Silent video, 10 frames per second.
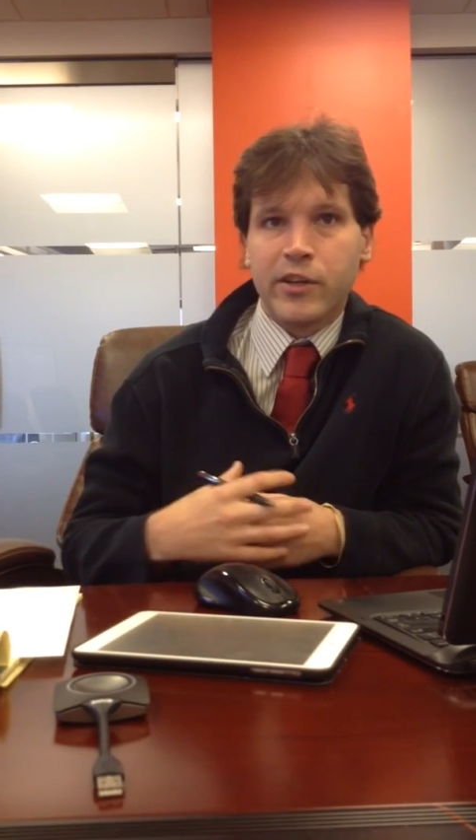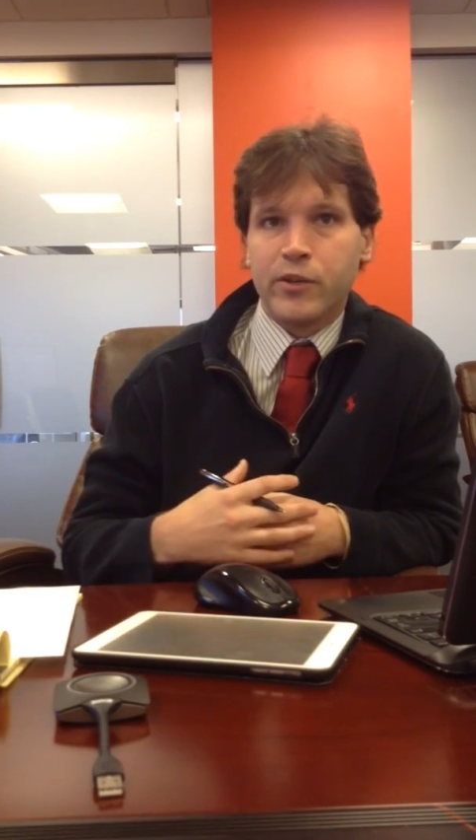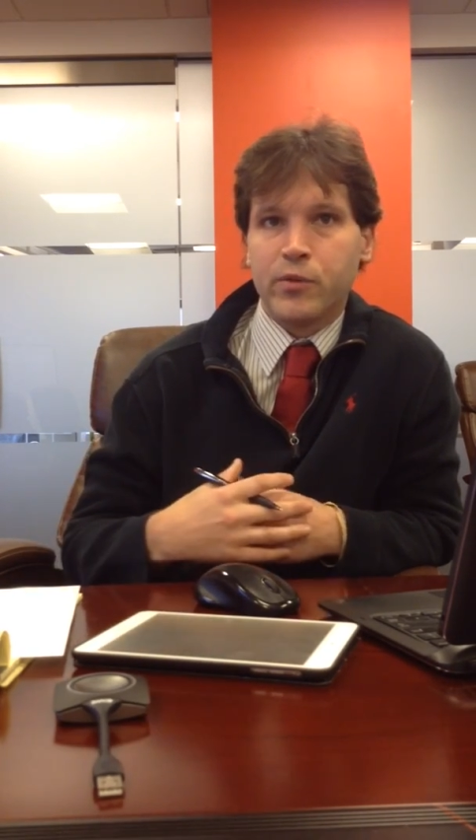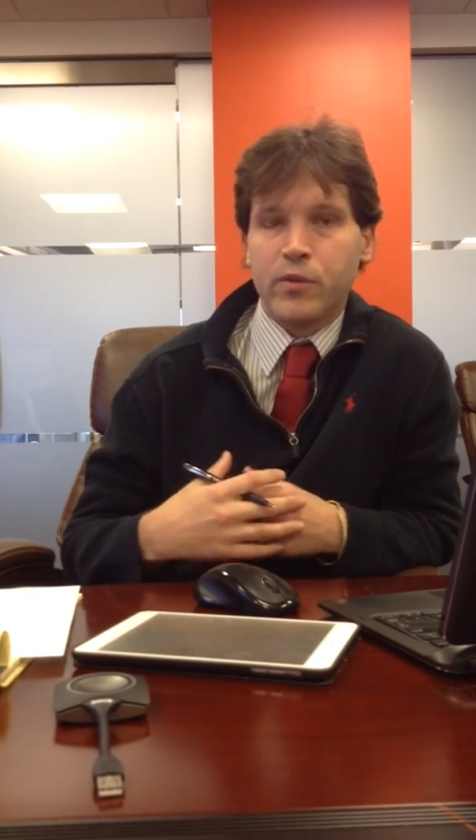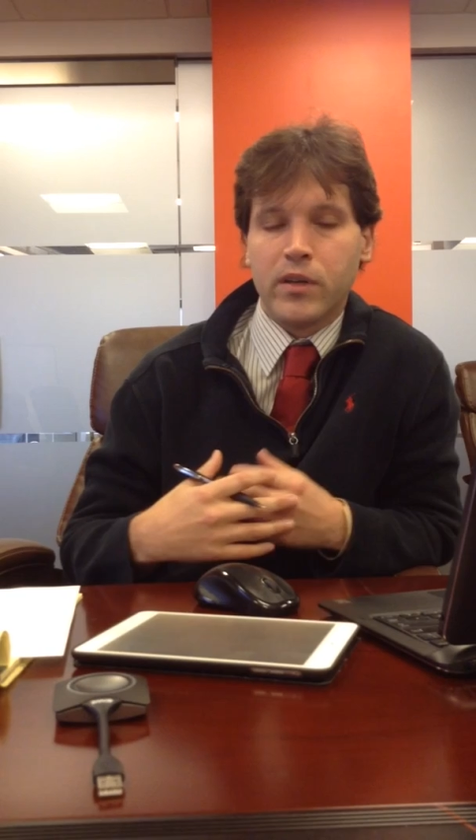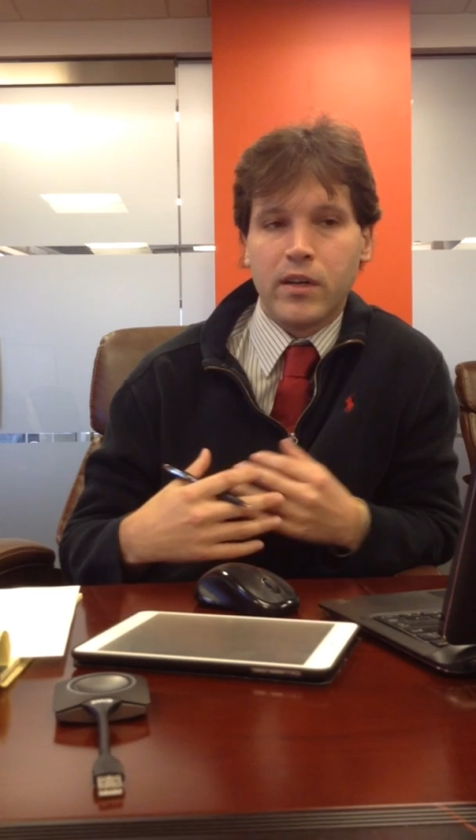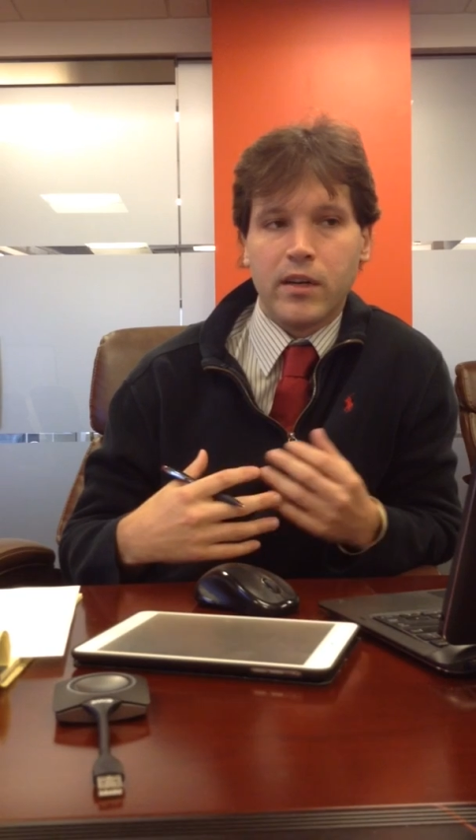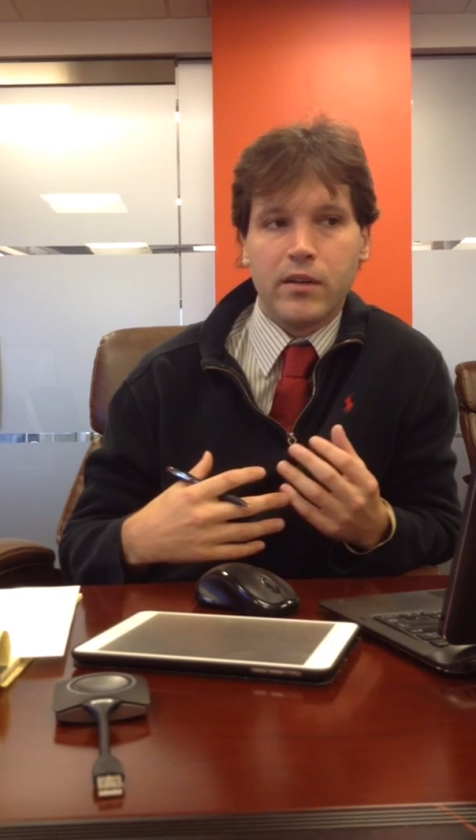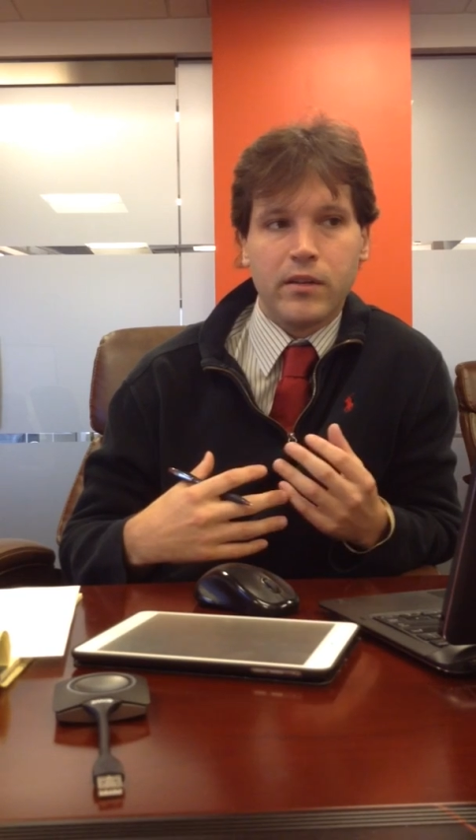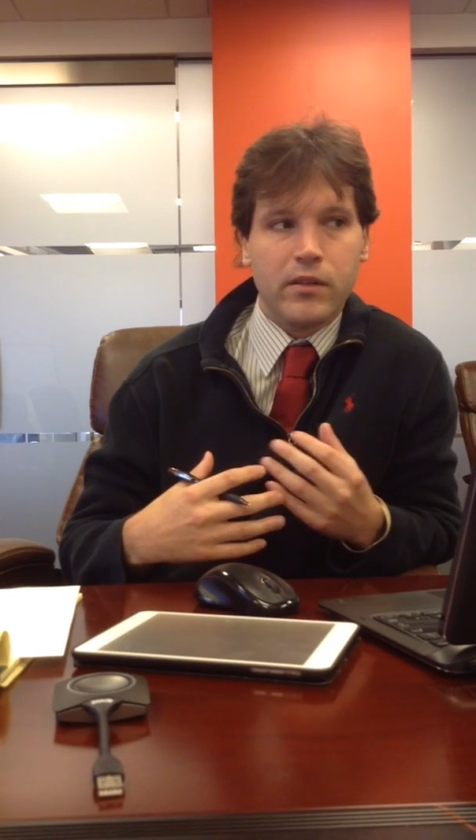Are you
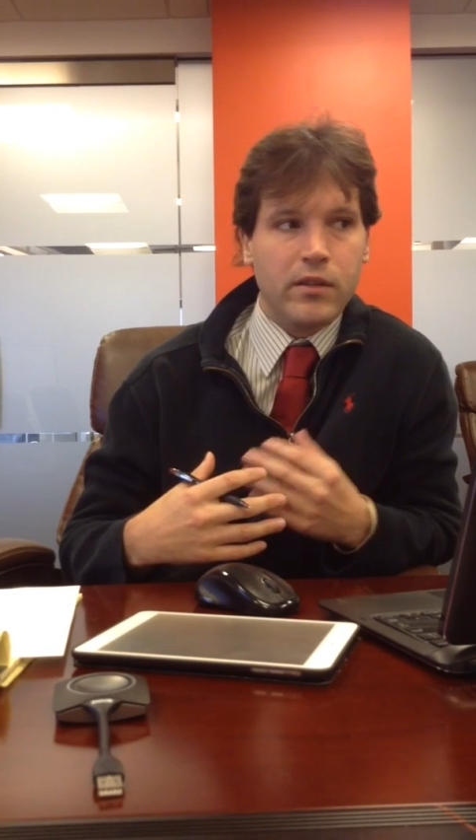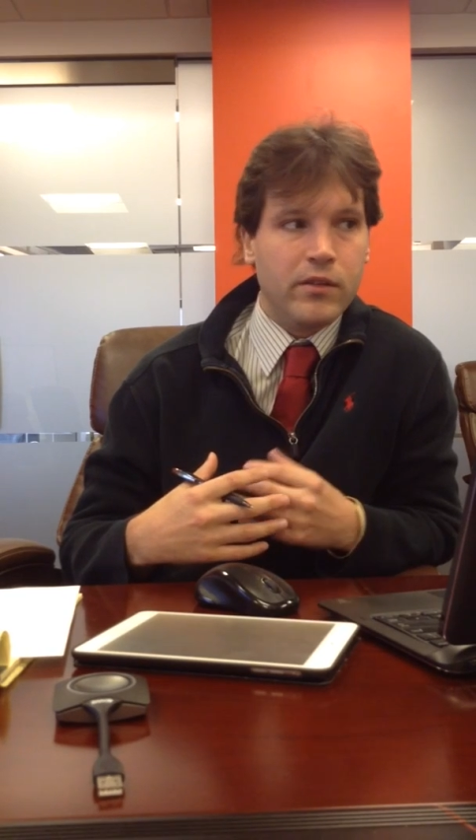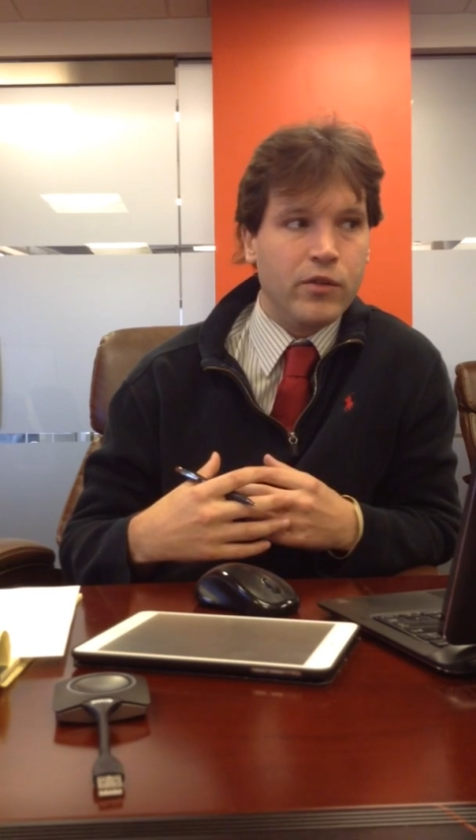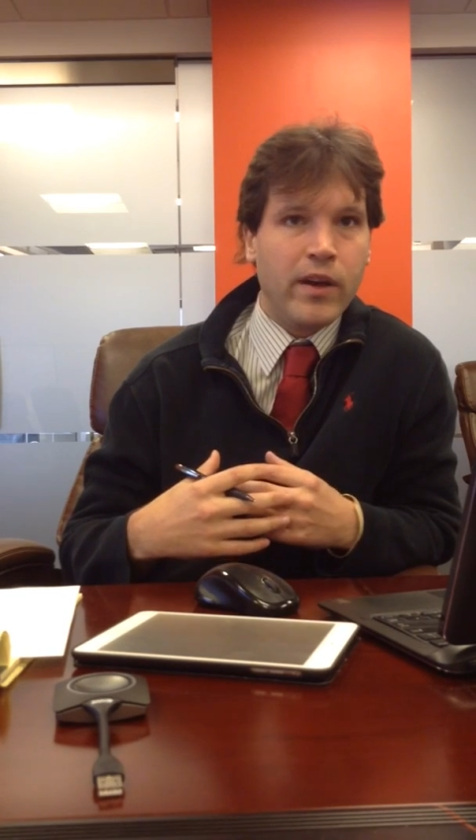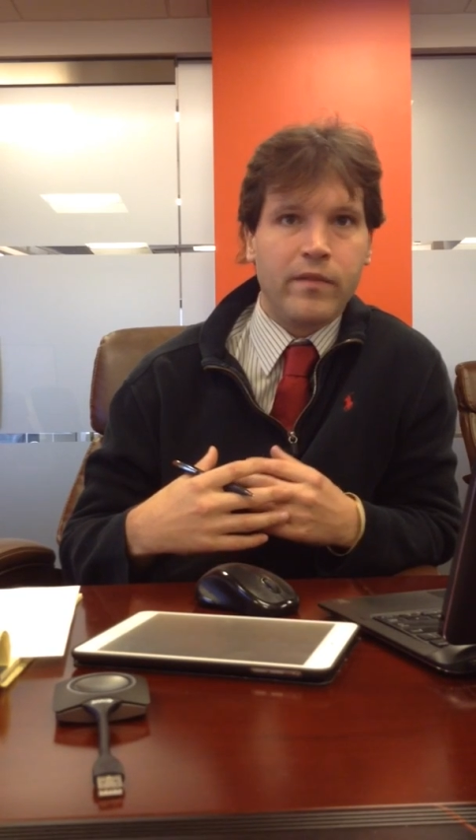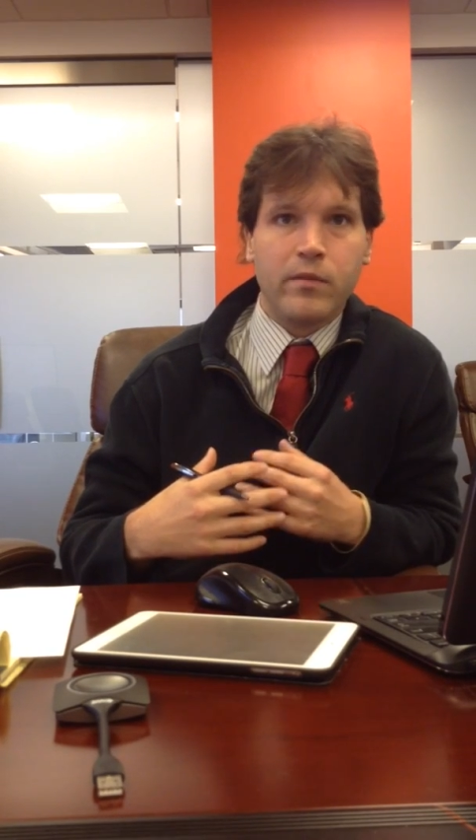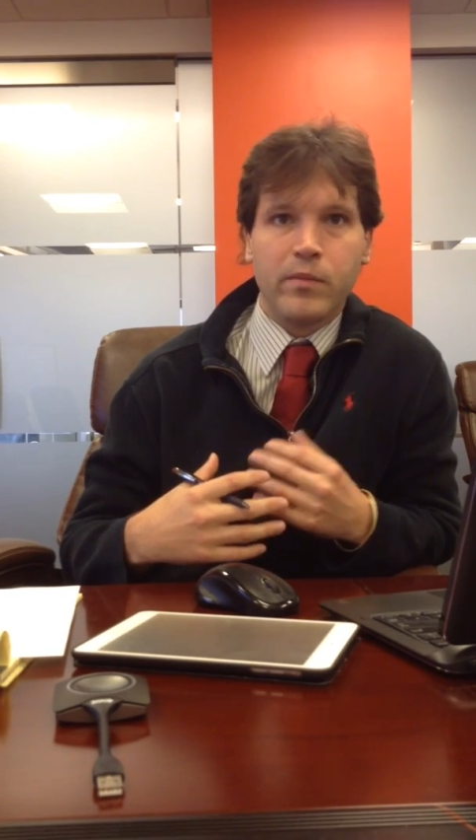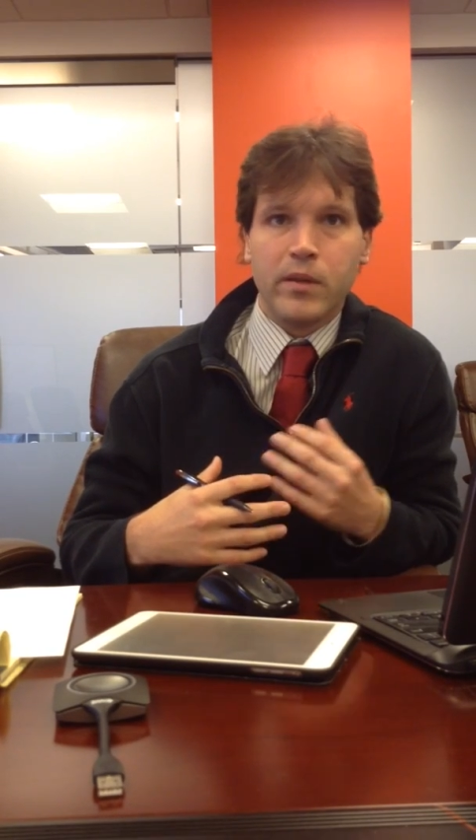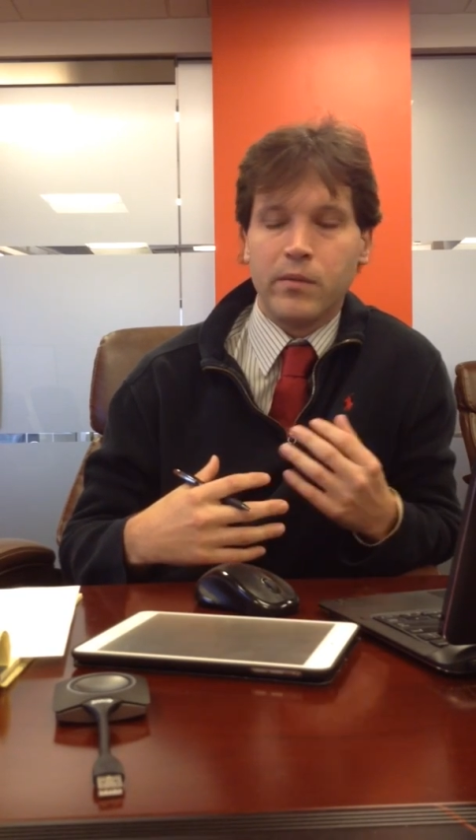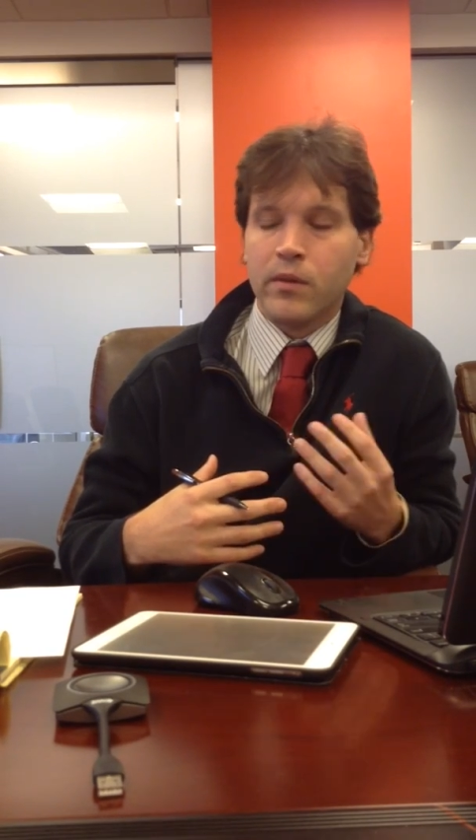do you have to
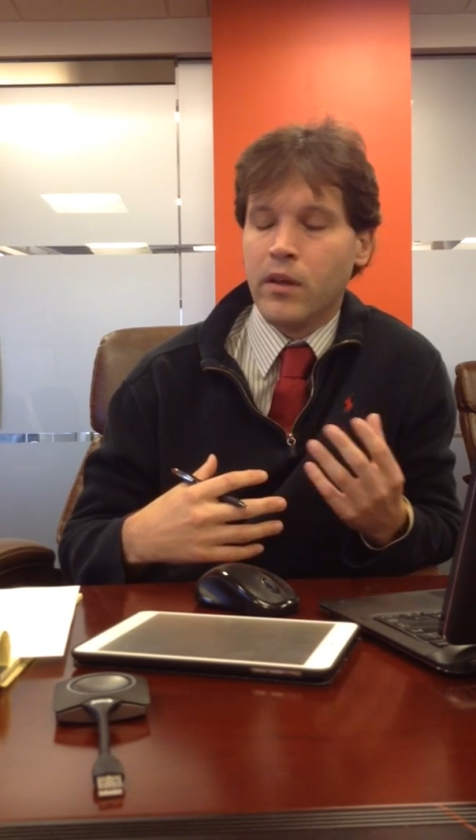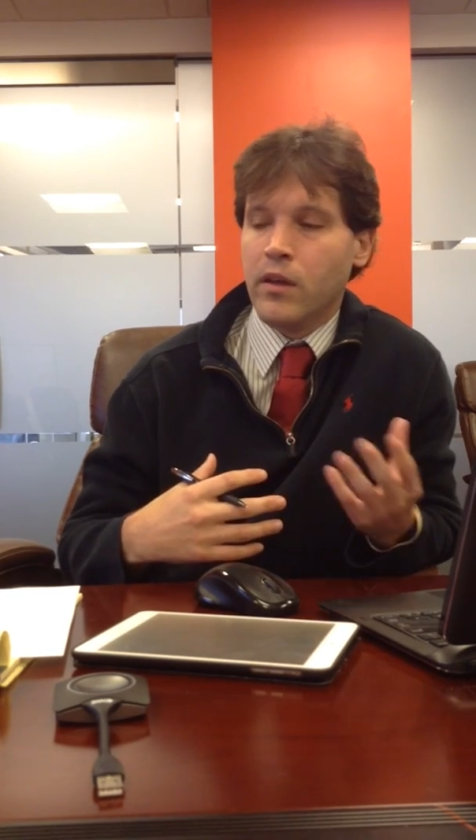be